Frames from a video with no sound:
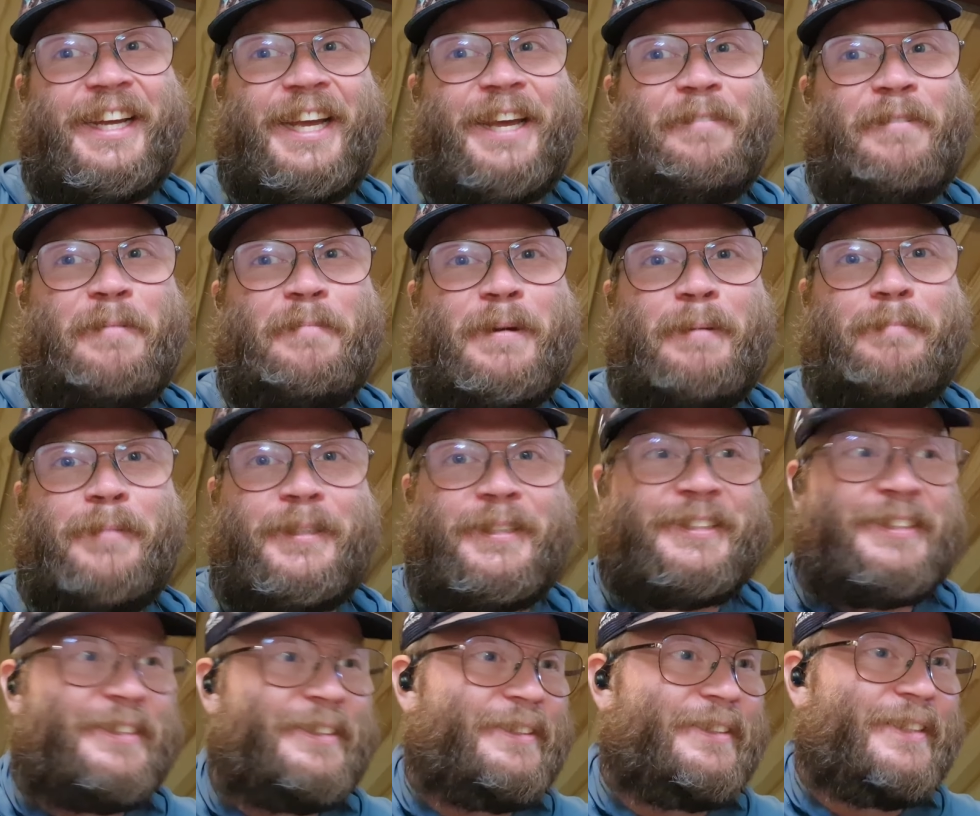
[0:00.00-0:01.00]
it
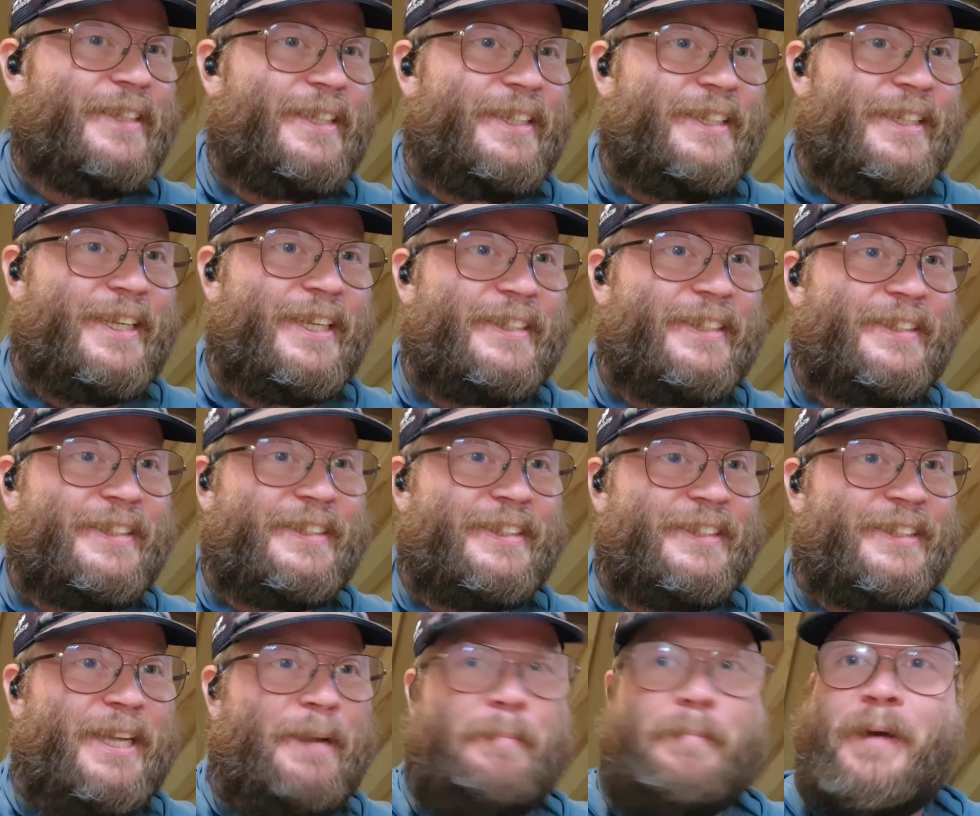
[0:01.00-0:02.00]
remembers, and I guess it's the
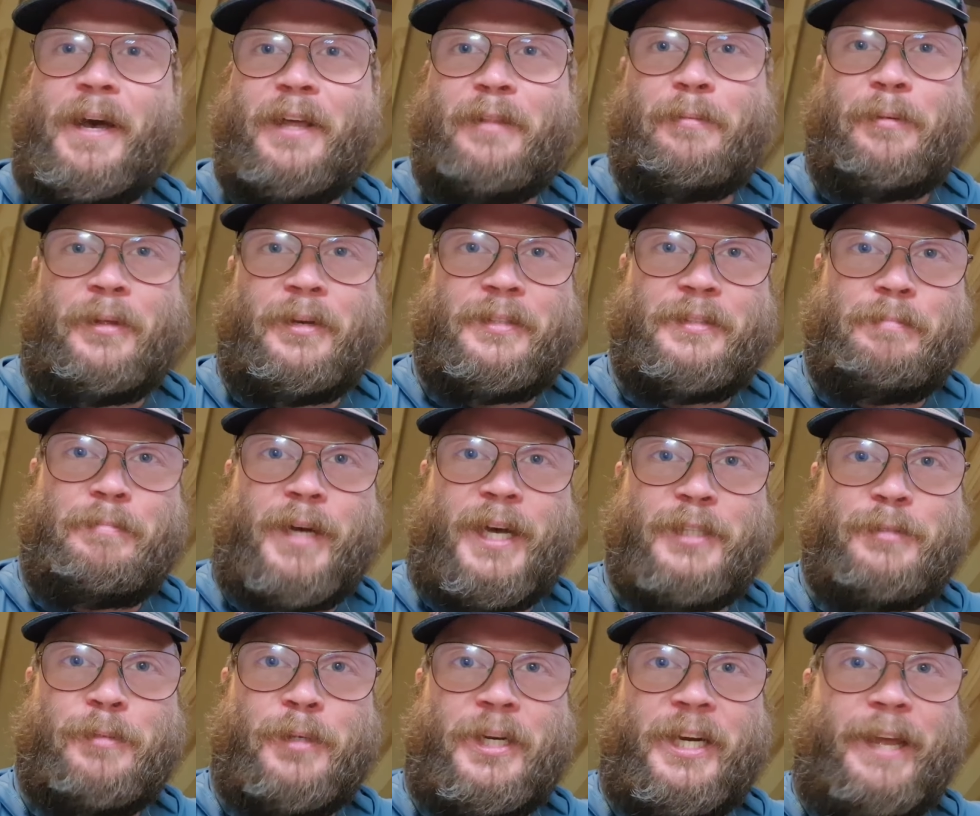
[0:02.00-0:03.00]
same
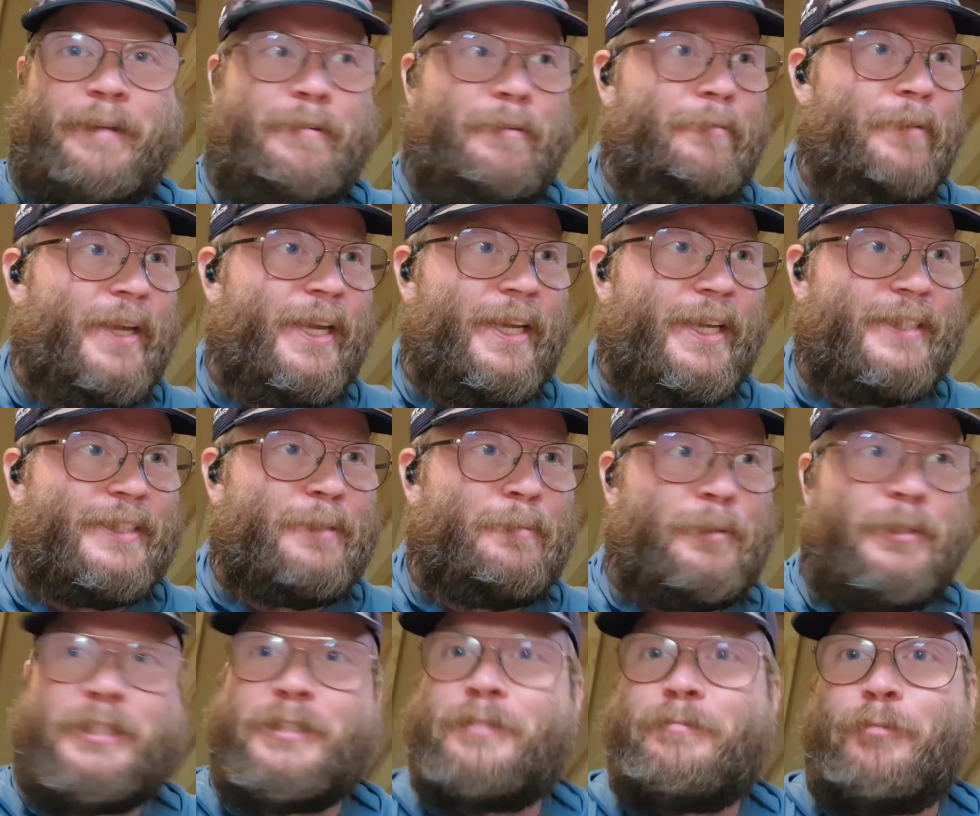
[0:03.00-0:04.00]
password and everything as it
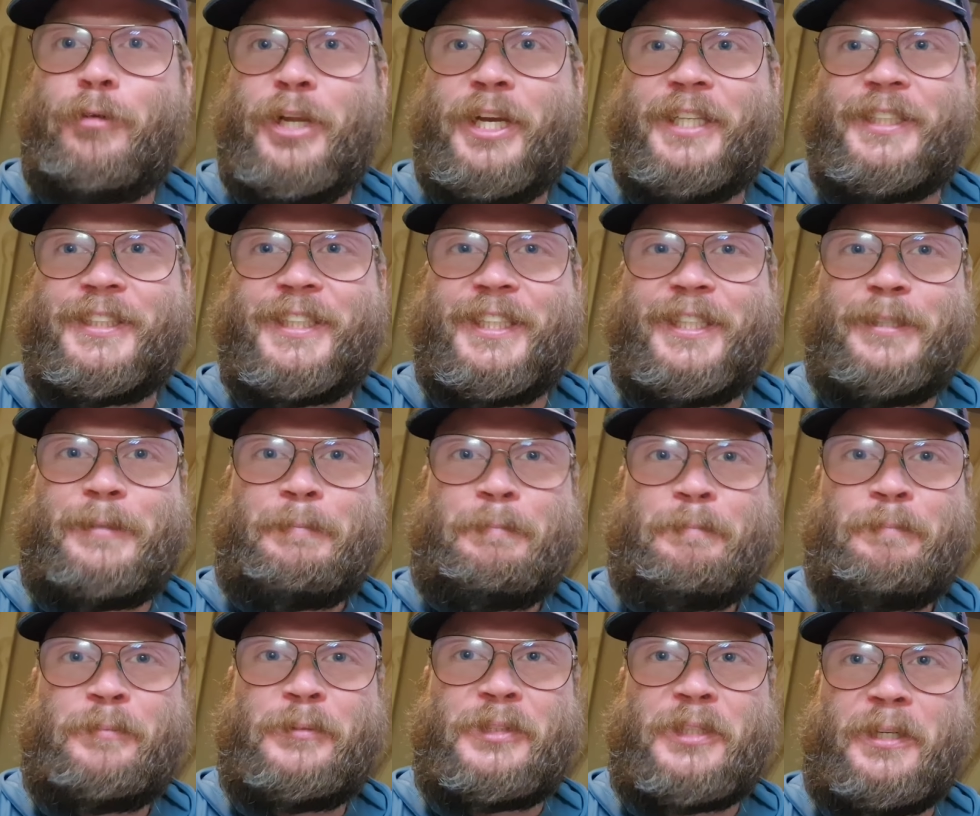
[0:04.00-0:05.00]
was 3 years ago.
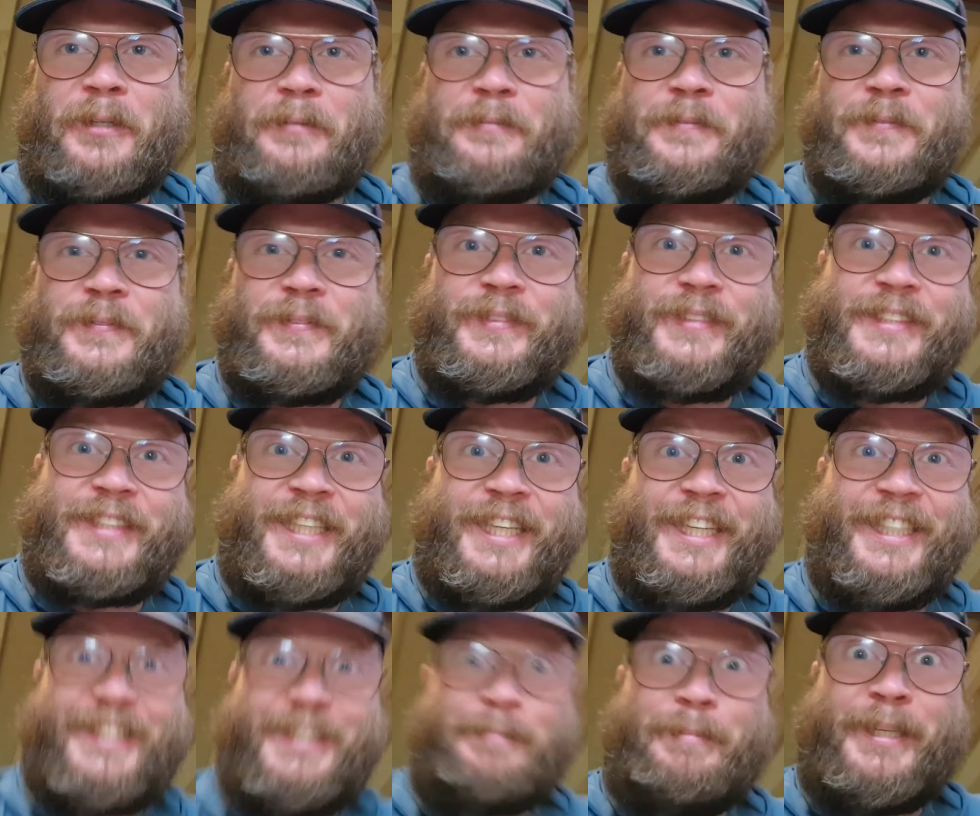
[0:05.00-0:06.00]
So
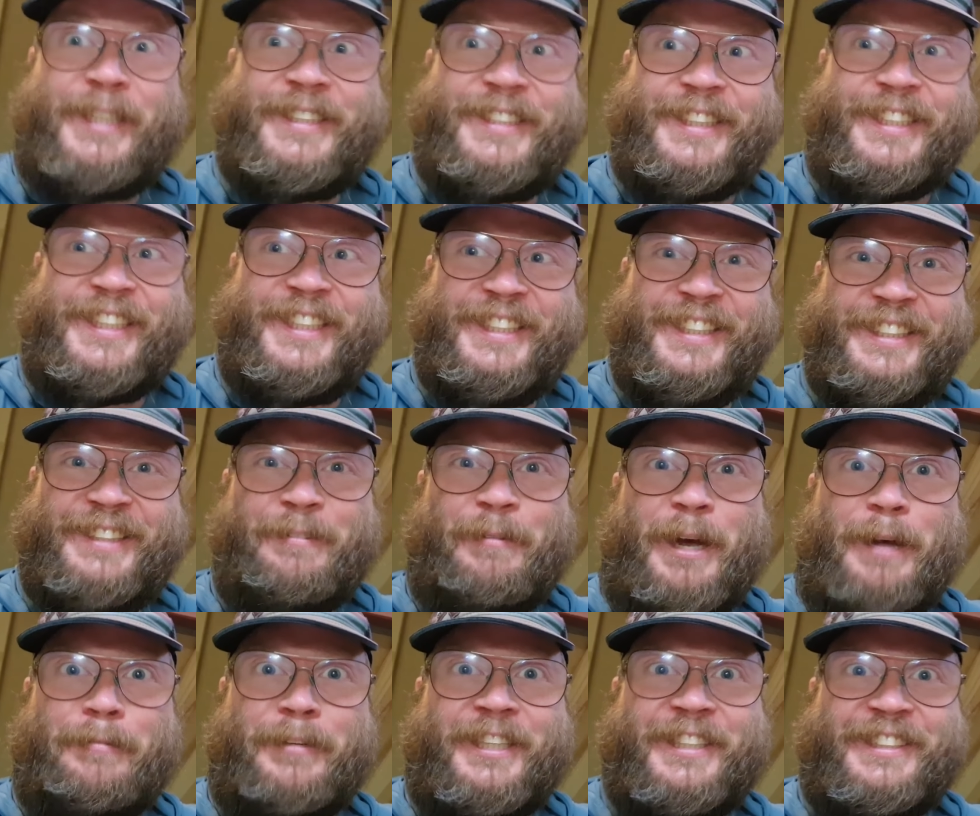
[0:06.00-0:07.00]
easy peasy.
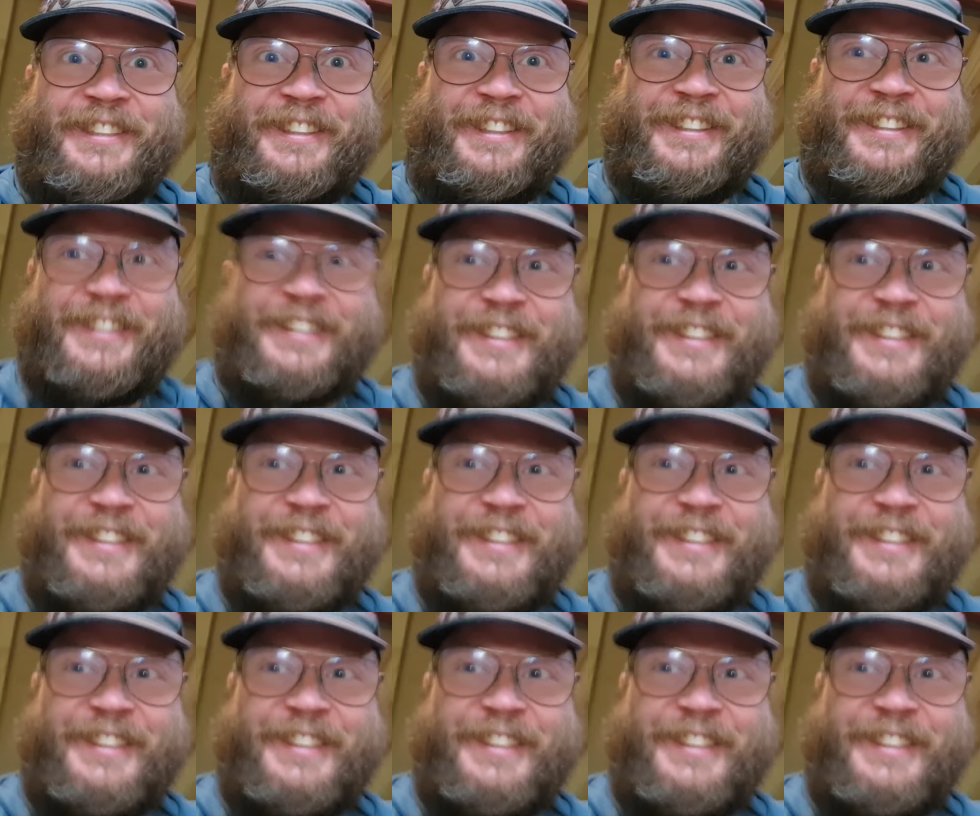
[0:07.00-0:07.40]
Wi-Fi is on.